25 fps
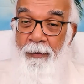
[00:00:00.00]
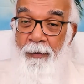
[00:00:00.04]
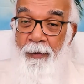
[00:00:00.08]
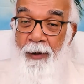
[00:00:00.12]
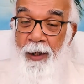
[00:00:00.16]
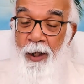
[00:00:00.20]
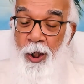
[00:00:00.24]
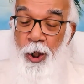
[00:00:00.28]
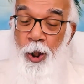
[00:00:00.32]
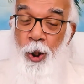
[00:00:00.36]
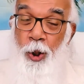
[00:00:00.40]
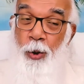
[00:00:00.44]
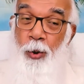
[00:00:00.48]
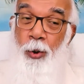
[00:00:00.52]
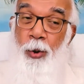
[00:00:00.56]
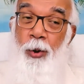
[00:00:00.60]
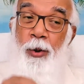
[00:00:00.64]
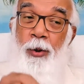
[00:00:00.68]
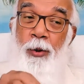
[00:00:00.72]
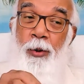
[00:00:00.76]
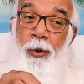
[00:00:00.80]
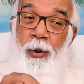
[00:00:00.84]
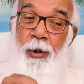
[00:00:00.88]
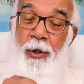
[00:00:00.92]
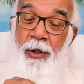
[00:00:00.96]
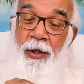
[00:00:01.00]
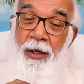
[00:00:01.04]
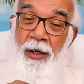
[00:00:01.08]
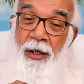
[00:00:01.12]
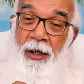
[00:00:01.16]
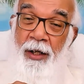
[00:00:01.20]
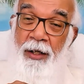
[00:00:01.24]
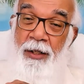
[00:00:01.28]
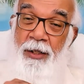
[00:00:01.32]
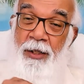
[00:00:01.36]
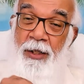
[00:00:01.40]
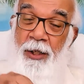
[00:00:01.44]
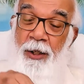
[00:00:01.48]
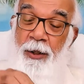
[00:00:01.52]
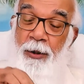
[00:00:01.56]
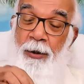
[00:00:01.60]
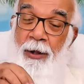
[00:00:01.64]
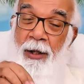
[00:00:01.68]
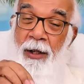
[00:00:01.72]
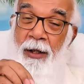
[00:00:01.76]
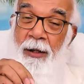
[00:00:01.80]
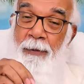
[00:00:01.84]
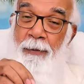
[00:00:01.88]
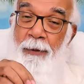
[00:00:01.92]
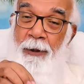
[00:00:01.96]
Your goodness, you
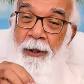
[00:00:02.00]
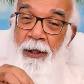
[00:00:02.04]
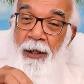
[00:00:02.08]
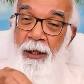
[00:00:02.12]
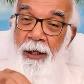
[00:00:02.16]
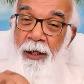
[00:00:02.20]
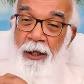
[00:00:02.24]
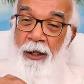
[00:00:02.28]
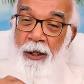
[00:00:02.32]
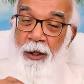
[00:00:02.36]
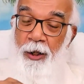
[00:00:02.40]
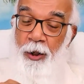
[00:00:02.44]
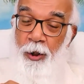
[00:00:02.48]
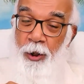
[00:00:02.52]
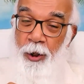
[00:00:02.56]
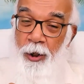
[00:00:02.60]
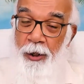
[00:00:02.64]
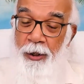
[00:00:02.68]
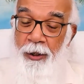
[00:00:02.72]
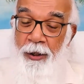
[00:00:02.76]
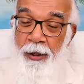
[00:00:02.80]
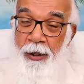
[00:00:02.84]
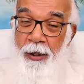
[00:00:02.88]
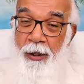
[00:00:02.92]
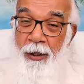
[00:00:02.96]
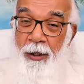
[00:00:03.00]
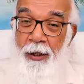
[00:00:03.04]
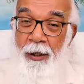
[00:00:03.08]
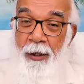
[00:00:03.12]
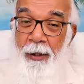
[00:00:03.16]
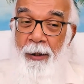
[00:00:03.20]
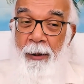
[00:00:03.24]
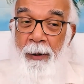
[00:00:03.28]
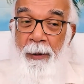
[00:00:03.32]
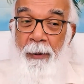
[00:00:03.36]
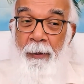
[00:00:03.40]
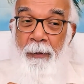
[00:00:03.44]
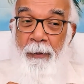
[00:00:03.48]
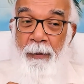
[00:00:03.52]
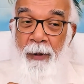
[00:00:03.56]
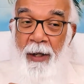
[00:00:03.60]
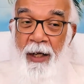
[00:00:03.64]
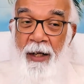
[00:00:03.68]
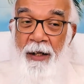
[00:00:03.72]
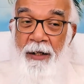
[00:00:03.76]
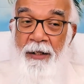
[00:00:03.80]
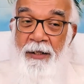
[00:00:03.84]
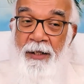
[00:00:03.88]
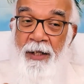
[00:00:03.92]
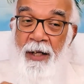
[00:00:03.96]
are being good,
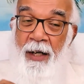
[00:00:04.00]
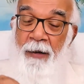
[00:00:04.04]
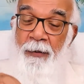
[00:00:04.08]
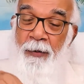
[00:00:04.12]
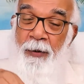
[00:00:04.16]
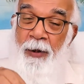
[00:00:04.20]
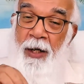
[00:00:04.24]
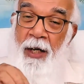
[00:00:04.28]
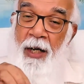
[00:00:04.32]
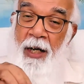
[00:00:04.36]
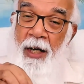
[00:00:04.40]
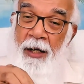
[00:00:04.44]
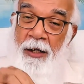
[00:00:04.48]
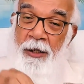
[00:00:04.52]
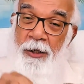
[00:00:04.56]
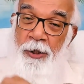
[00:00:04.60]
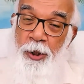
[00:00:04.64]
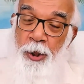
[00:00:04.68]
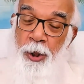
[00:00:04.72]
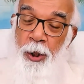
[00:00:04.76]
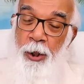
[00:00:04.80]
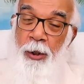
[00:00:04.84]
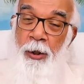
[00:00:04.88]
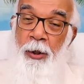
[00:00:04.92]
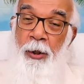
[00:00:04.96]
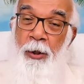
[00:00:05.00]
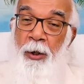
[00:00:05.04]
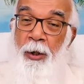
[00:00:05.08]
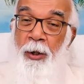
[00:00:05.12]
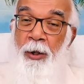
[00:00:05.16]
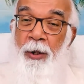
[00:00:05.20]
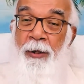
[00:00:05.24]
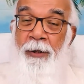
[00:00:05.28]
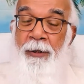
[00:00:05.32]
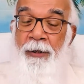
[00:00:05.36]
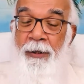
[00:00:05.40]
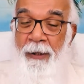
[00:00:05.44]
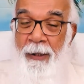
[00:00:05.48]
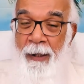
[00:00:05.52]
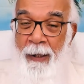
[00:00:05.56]
makes every action good.